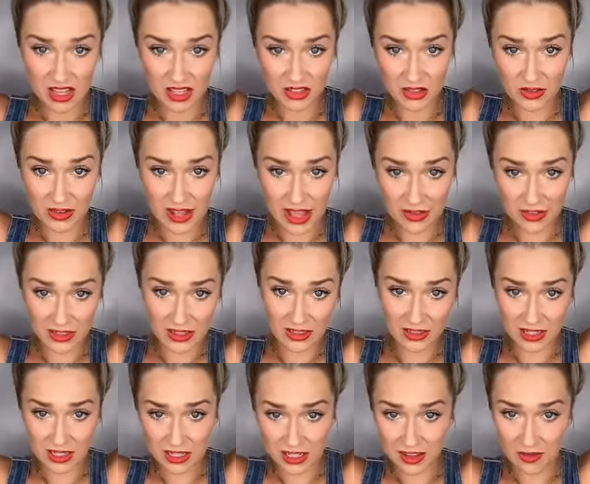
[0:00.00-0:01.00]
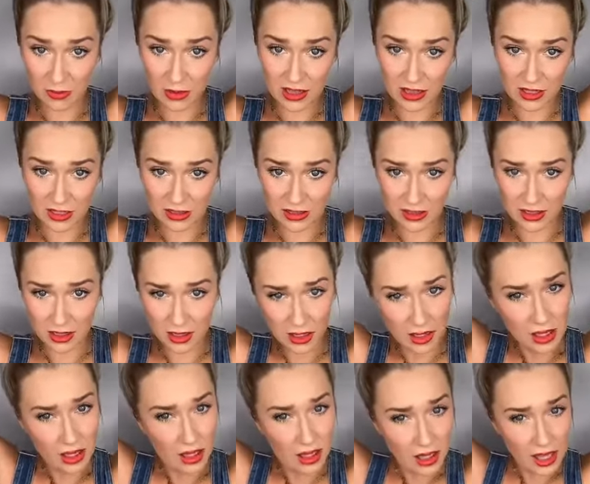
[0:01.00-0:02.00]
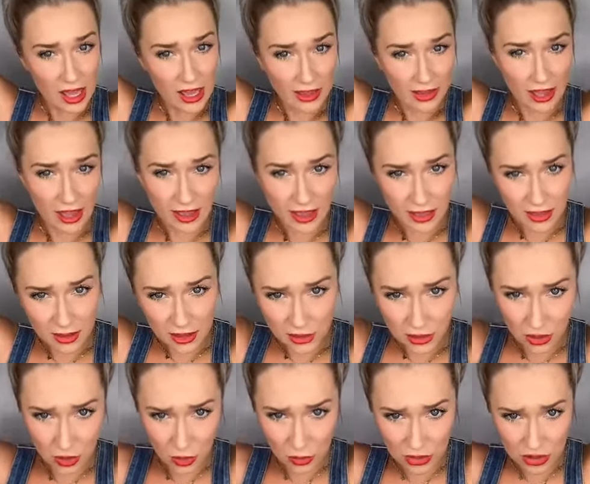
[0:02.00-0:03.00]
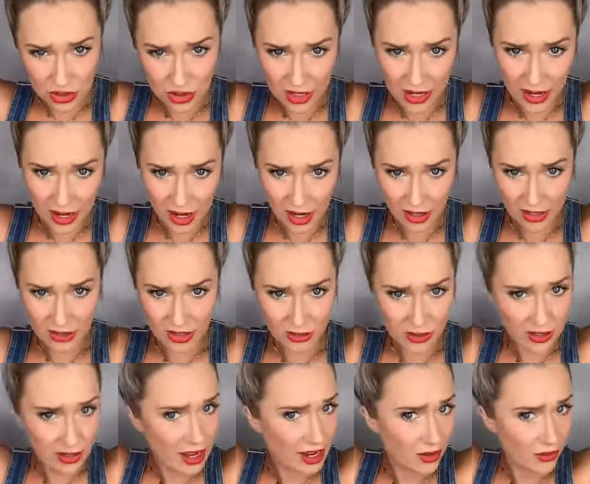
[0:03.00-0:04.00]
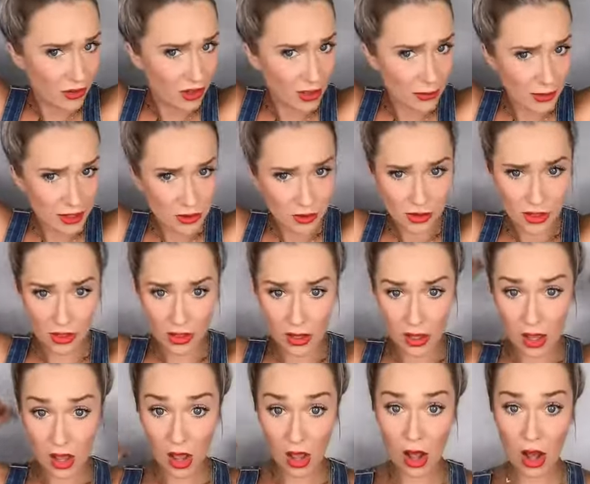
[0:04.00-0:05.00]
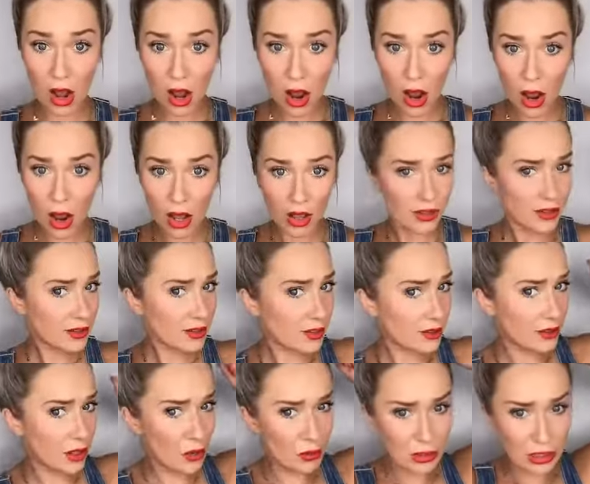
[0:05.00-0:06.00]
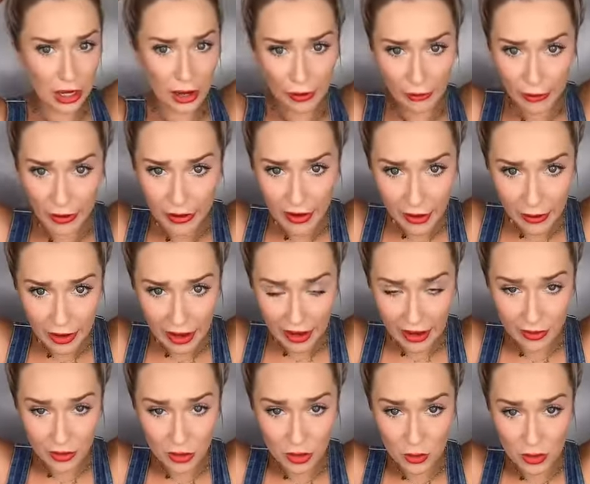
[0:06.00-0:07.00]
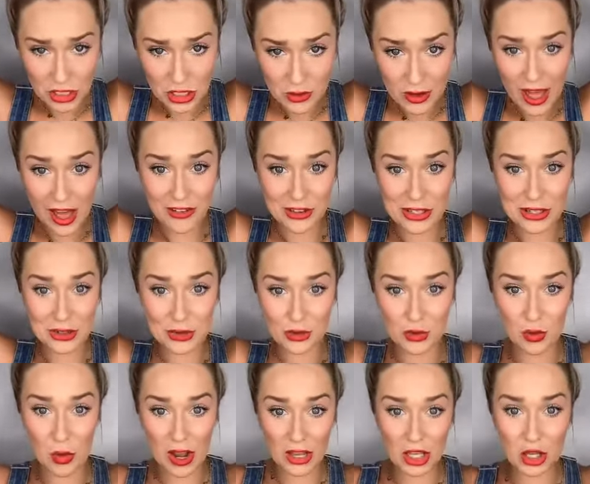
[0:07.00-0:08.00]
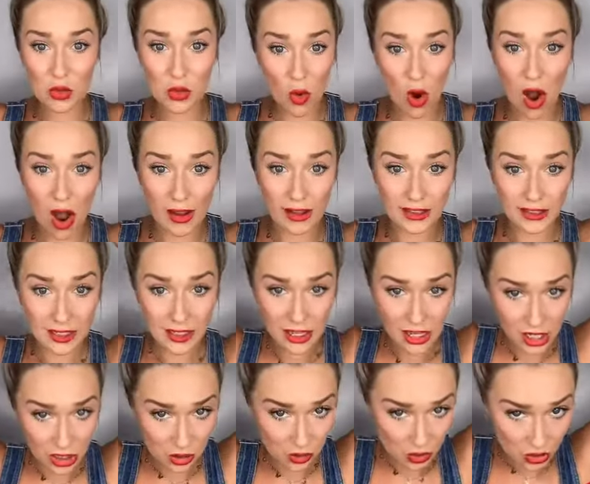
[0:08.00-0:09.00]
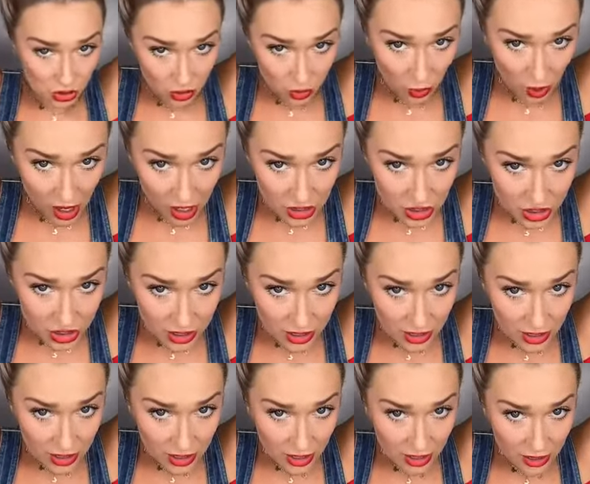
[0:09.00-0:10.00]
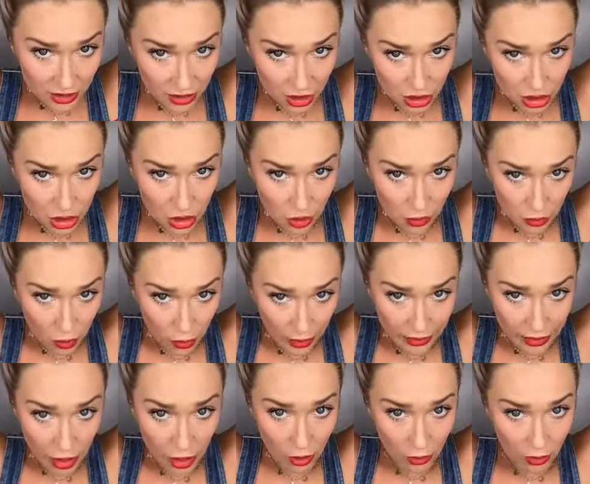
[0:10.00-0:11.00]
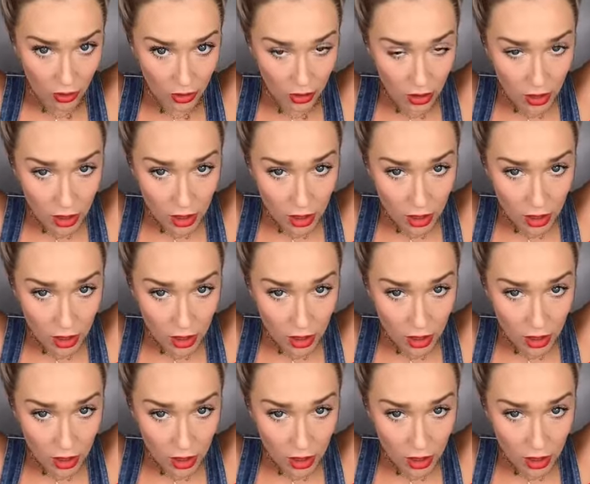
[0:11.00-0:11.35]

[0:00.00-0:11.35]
So now this is gonna give me this, again, it's cool with straight hair because you can kind of really mess with it. This is so cute. Okay, so once you have it to what you want, you squash the 2.0